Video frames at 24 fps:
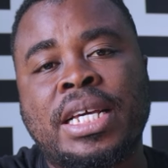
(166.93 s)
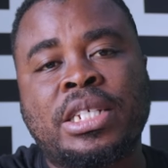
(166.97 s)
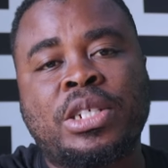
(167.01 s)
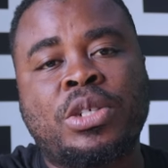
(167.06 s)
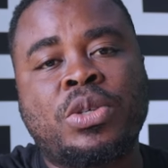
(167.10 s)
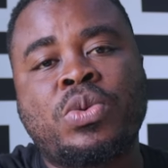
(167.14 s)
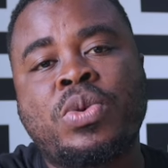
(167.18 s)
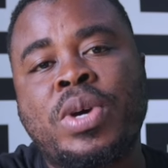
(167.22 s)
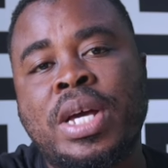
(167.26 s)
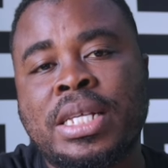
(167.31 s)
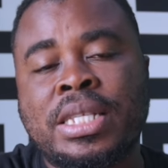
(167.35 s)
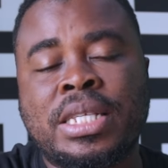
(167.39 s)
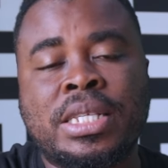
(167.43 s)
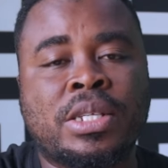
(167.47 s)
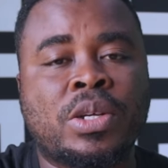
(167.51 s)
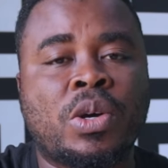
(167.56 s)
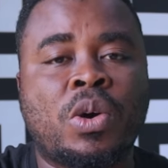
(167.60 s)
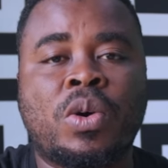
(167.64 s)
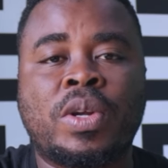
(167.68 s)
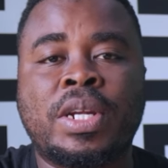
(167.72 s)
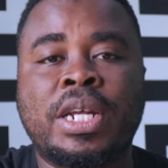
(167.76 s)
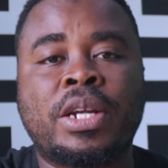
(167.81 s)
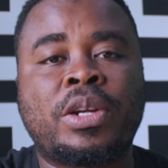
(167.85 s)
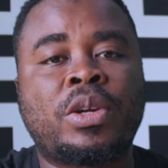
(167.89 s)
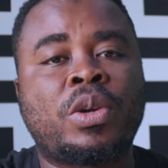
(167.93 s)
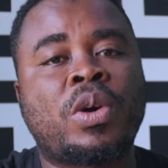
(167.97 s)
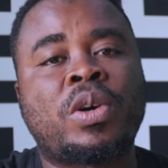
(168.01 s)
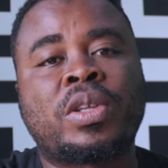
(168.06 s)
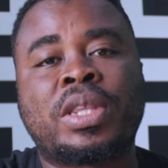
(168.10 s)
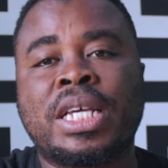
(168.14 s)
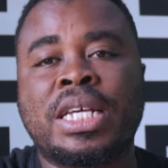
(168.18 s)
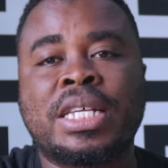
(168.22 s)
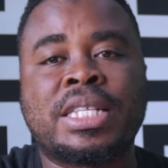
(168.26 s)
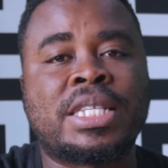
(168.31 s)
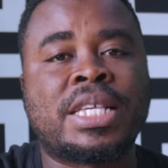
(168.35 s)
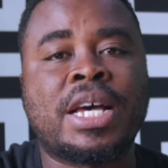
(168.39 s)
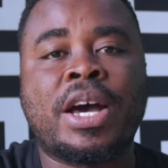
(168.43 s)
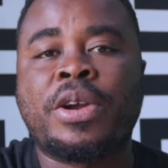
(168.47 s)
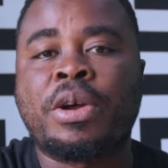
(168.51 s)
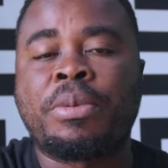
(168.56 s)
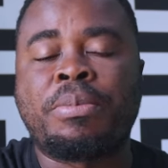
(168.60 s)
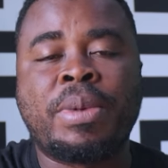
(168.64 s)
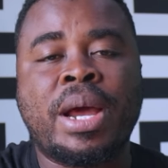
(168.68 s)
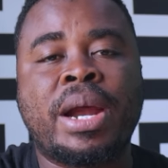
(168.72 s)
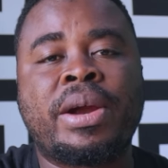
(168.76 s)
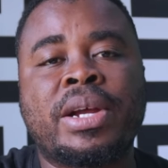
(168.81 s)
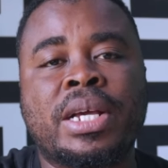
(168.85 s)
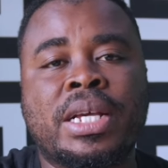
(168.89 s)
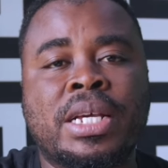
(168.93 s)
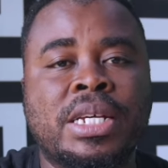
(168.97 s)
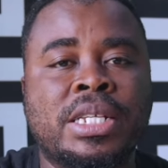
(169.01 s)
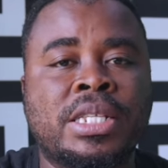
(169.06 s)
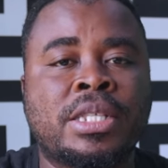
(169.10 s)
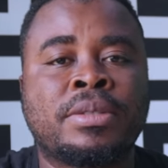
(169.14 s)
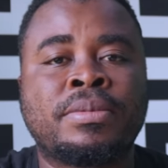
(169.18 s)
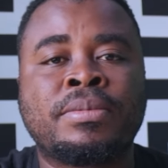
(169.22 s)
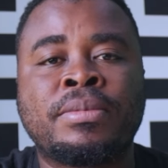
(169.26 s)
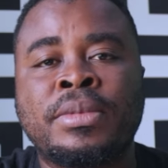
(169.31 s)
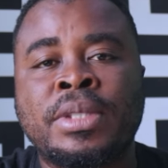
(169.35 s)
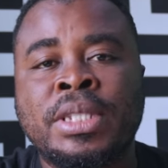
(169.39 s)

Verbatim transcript: US or the North and South Americas,